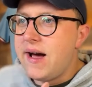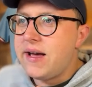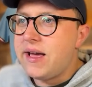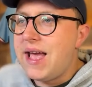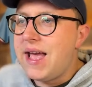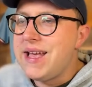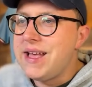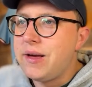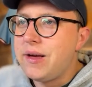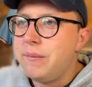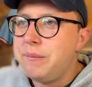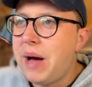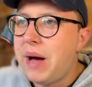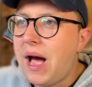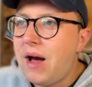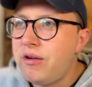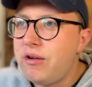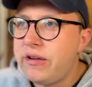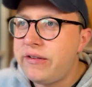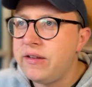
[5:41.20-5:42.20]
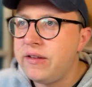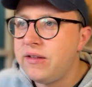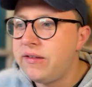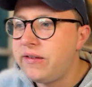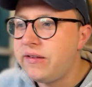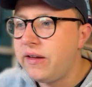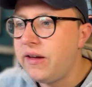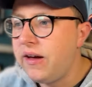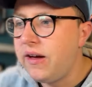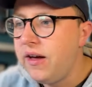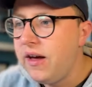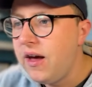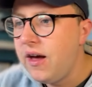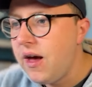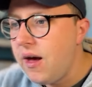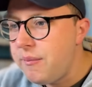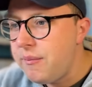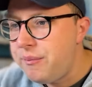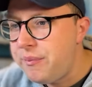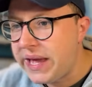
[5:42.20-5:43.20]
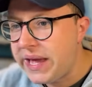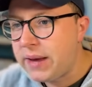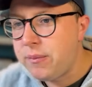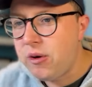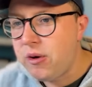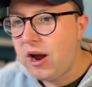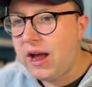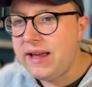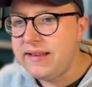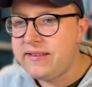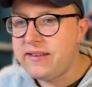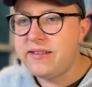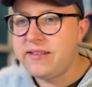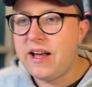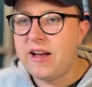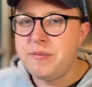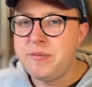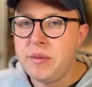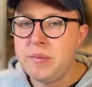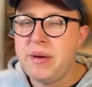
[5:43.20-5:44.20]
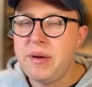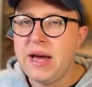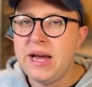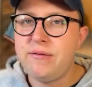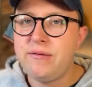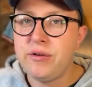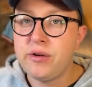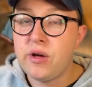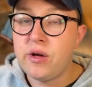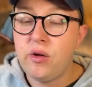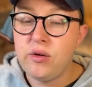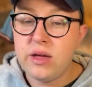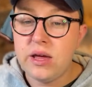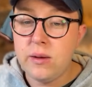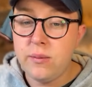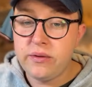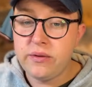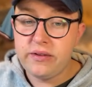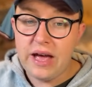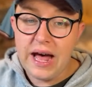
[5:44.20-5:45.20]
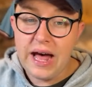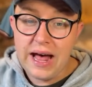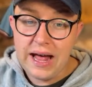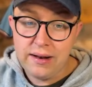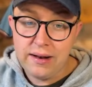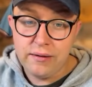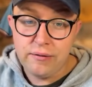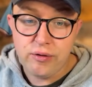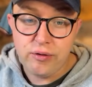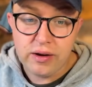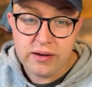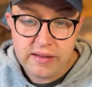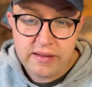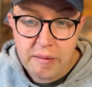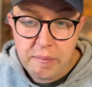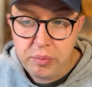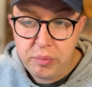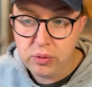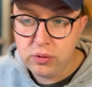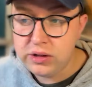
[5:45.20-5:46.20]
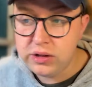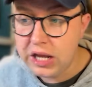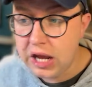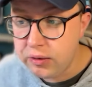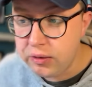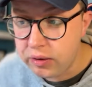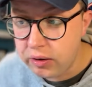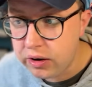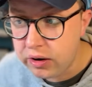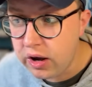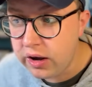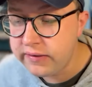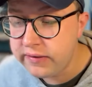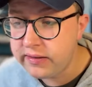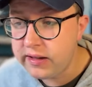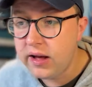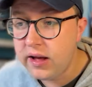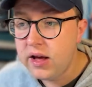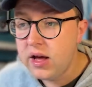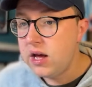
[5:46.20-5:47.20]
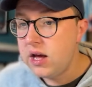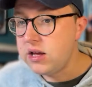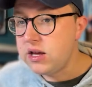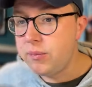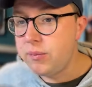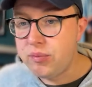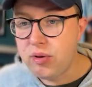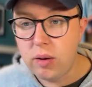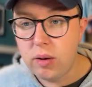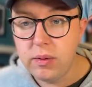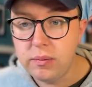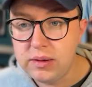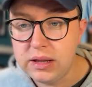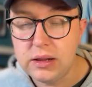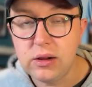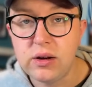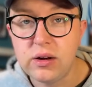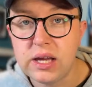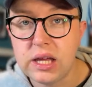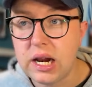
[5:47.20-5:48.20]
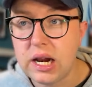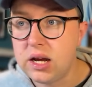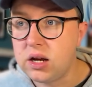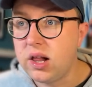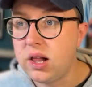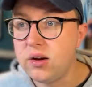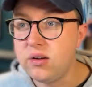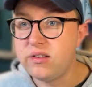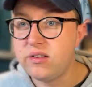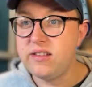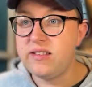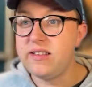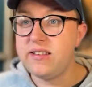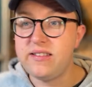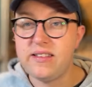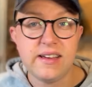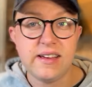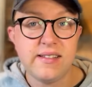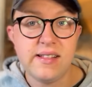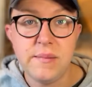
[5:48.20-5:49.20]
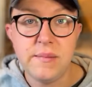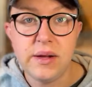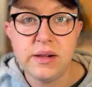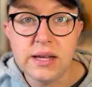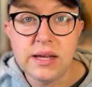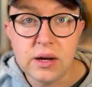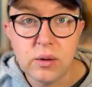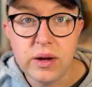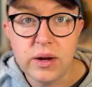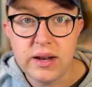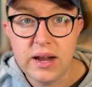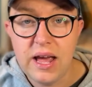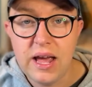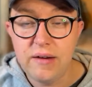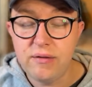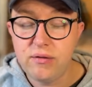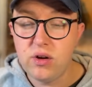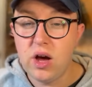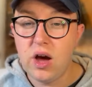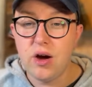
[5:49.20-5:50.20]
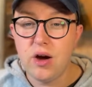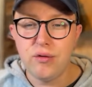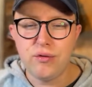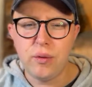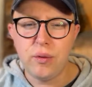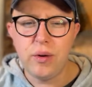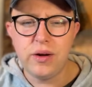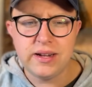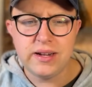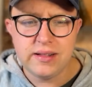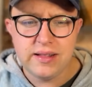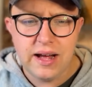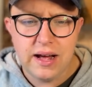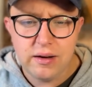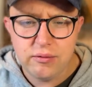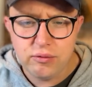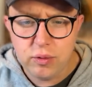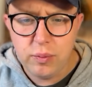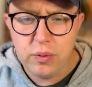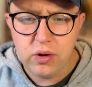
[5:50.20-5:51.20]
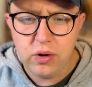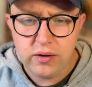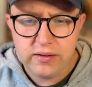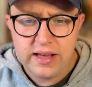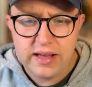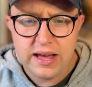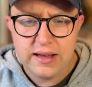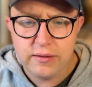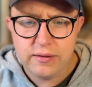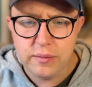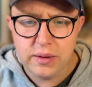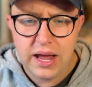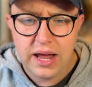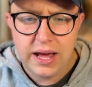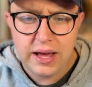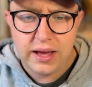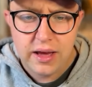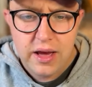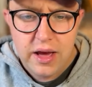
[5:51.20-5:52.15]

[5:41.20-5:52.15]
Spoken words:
in comparison to big prices that have been paid for goalkeepers and, for example, Diogo Costa, you're probably looking at closer to 60 million quid, if not over. What did that report say? Something like